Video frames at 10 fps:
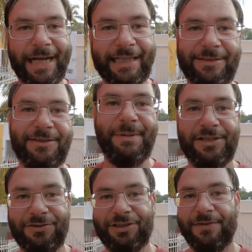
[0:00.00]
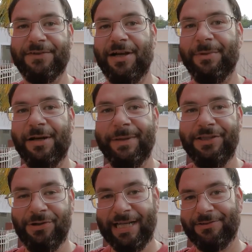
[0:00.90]
I got some special stuff coming up
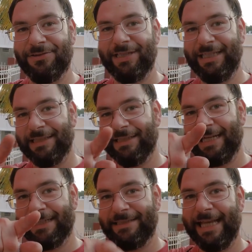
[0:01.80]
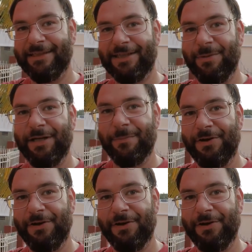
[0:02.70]
and you guys will see in the next days coming up.